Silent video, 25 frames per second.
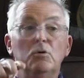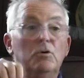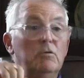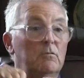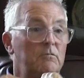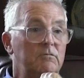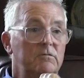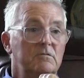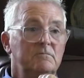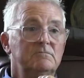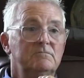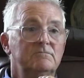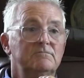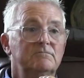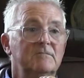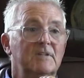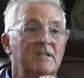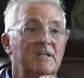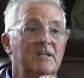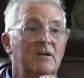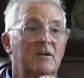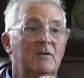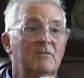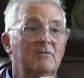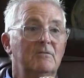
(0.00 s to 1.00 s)
move.
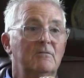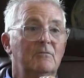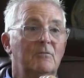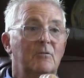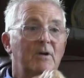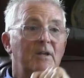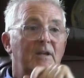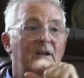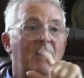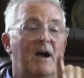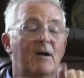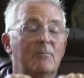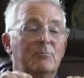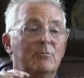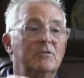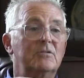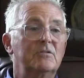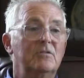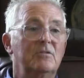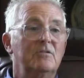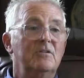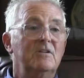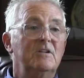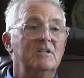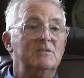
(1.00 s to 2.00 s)
You know, when
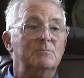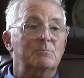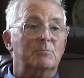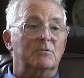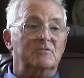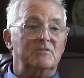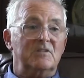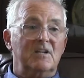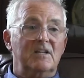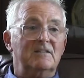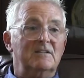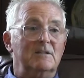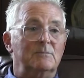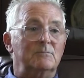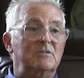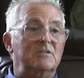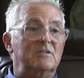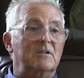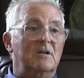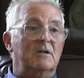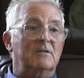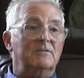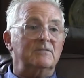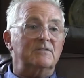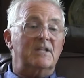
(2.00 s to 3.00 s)
opportunities present
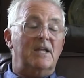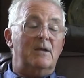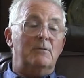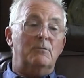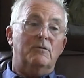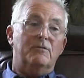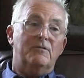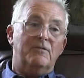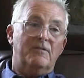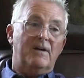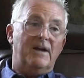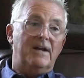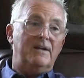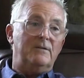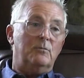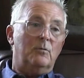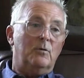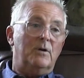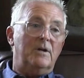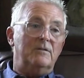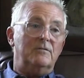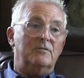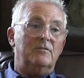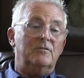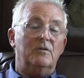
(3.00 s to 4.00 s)
themselves, they will find
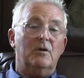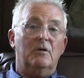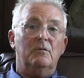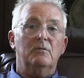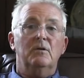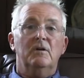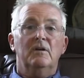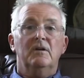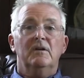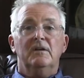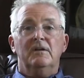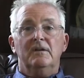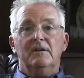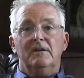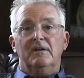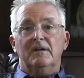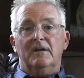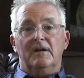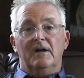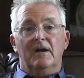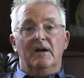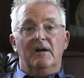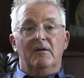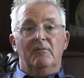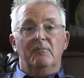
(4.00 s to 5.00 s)
ways. So
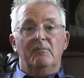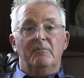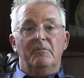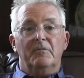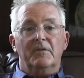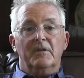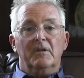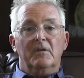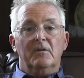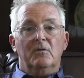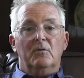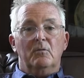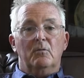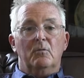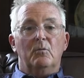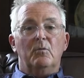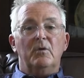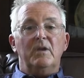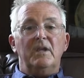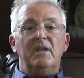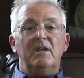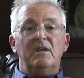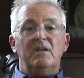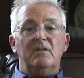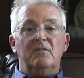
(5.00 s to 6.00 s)
um,
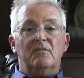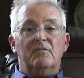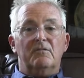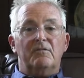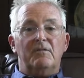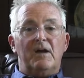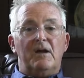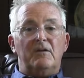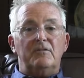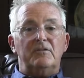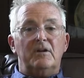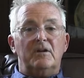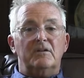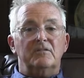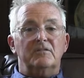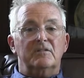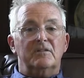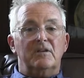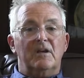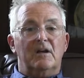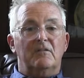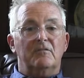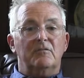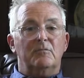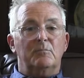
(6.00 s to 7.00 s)
we found
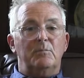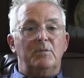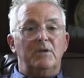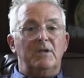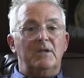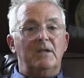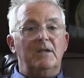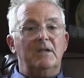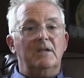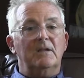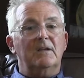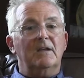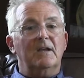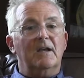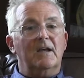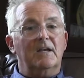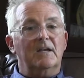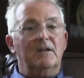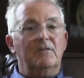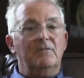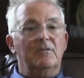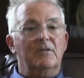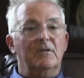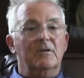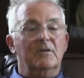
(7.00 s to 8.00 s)
ourselves being
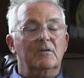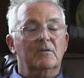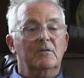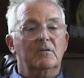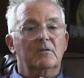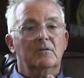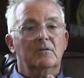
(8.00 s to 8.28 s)
kind of the